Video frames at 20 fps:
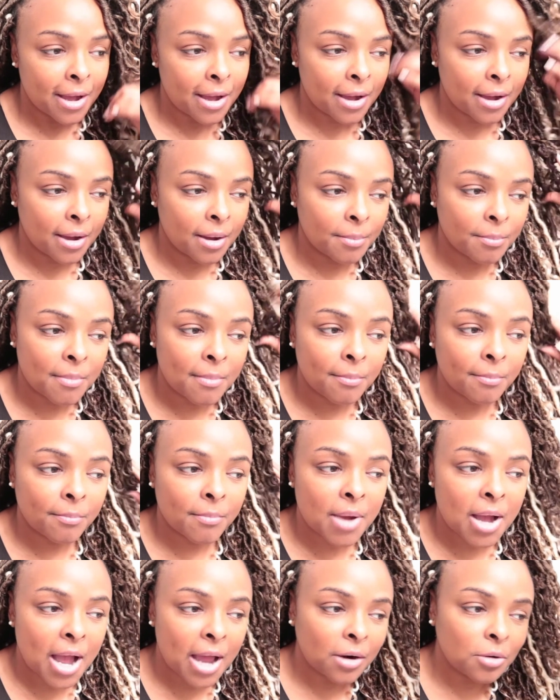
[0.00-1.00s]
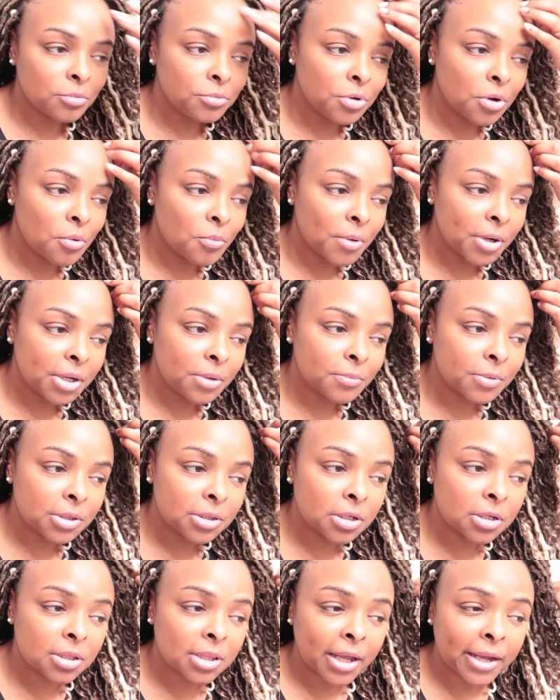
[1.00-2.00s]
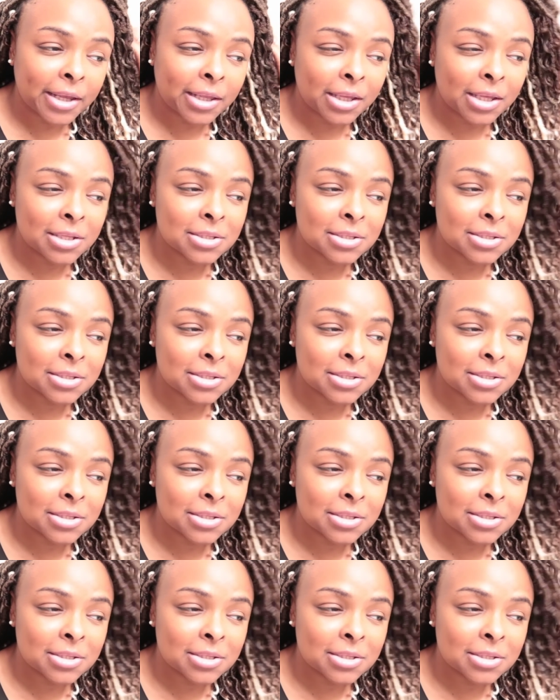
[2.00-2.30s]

I don't know what it would look like.